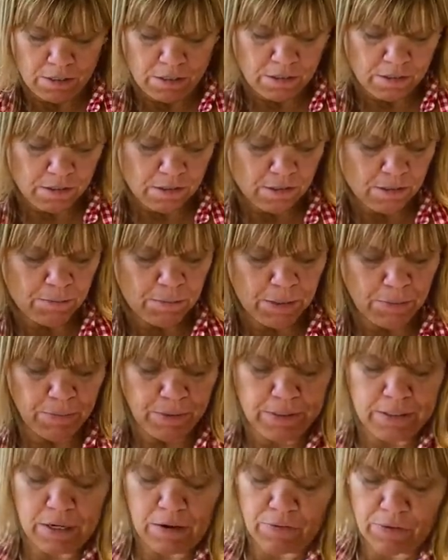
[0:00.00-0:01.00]
I mean, we
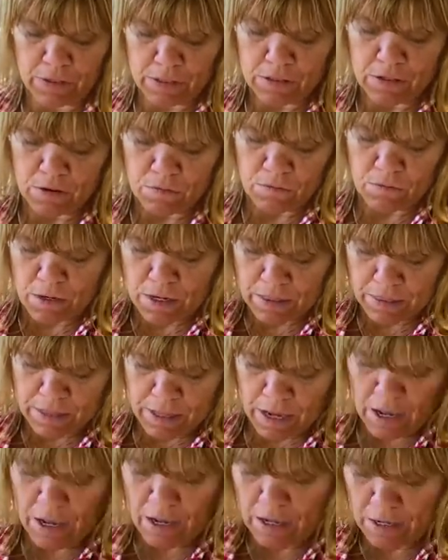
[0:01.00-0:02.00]
definitely don't want
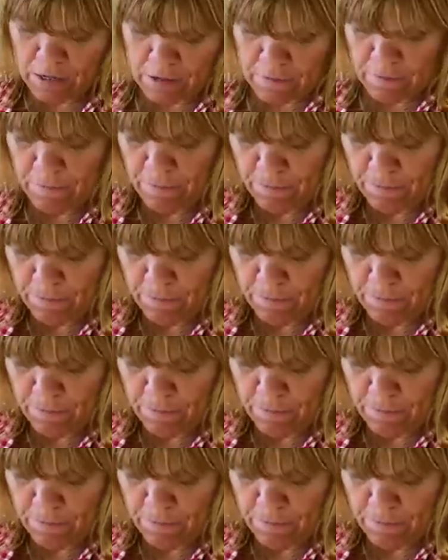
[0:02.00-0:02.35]
that.